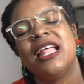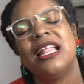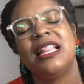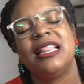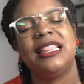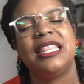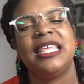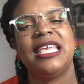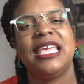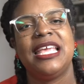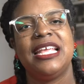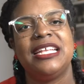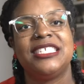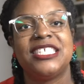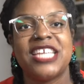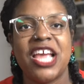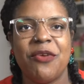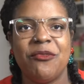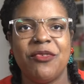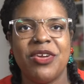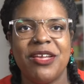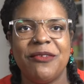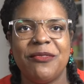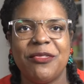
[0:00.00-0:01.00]
The
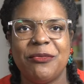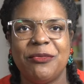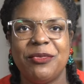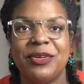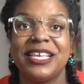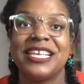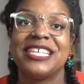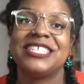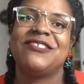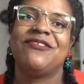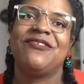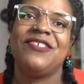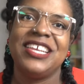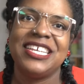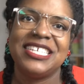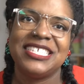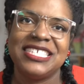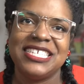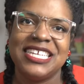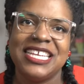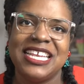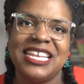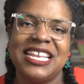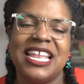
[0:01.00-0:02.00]
genre of the book is
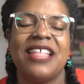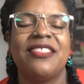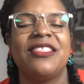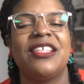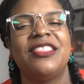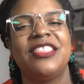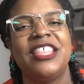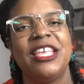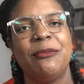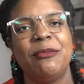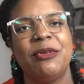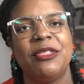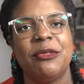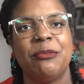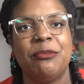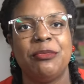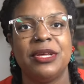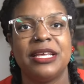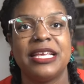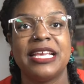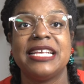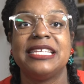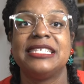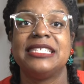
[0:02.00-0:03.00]
fiction. The theme of the
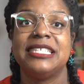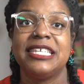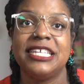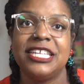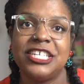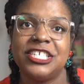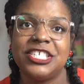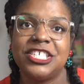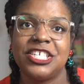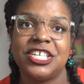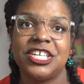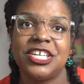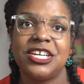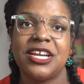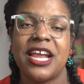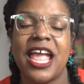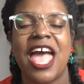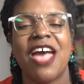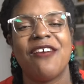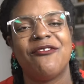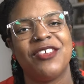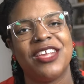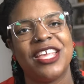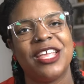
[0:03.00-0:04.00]
book is literature,
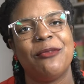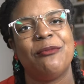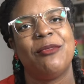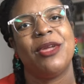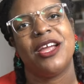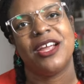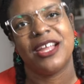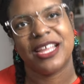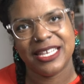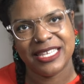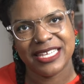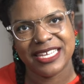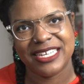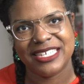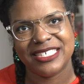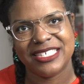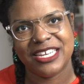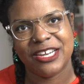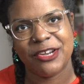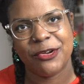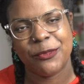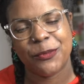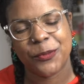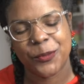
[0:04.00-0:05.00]
African-American
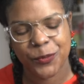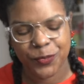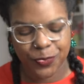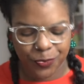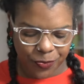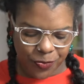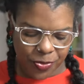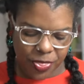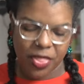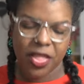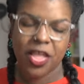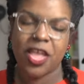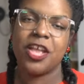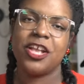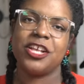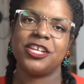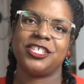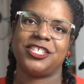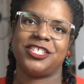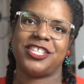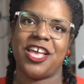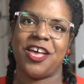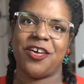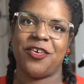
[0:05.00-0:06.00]
literature.
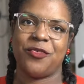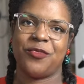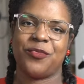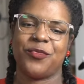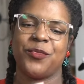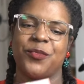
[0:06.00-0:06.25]
So